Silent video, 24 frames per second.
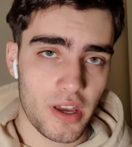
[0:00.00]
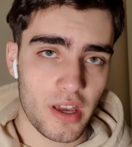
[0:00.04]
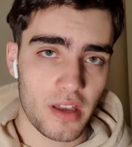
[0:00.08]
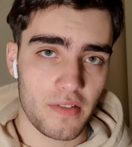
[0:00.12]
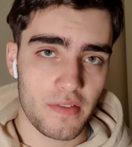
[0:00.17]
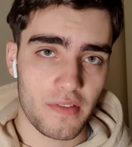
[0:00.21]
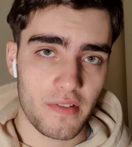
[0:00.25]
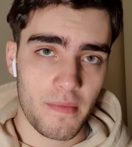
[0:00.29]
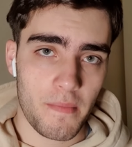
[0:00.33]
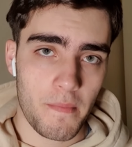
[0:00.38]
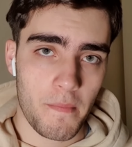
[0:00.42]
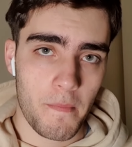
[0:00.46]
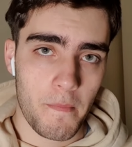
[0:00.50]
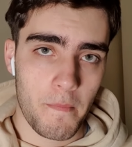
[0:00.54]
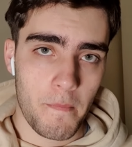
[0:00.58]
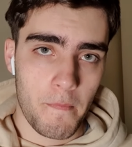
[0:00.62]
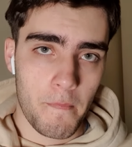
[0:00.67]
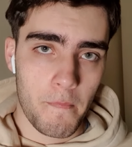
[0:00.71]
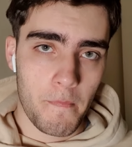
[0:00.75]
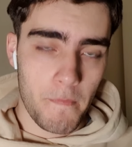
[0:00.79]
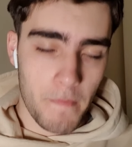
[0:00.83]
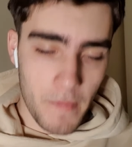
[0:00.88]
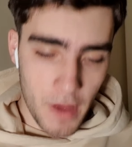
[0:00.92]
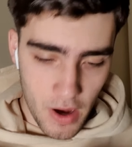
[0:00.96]
have?
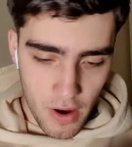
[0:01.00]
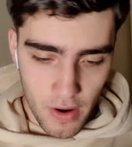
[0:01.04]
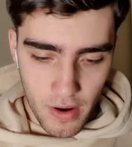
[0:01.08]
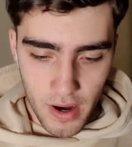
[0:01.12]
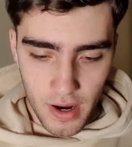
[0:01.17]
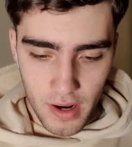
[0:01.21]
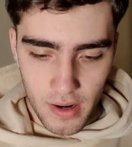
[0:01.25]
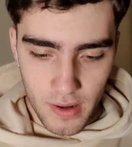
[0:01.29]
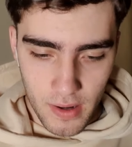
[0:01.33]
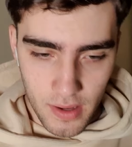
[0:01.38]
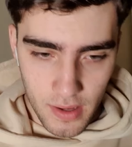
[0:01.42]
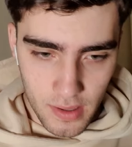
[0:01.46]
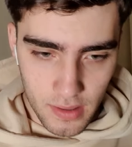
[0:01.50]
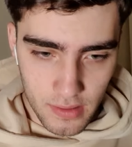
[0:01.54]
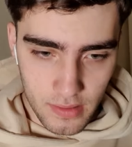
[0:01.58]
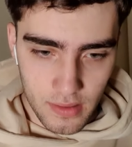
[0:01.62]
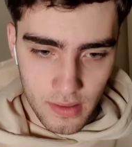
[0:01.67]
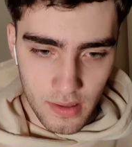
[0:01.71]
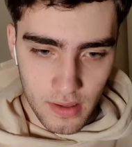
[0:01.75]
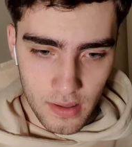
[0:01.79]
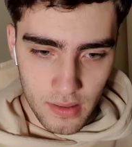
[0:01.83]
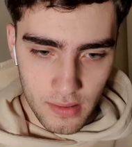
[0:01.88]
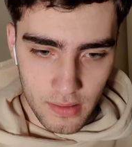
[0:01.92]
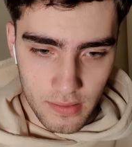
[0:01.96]
Alright, nice,
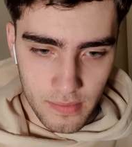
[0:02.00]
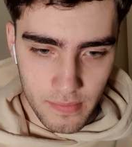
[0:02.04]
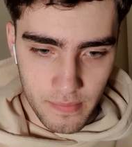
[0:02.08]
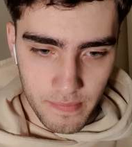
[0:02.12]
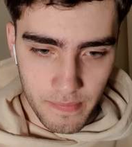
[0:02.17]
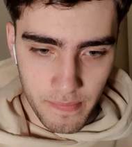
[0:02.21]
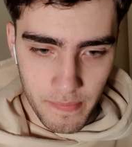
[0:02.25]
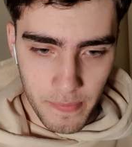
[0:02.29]
nice.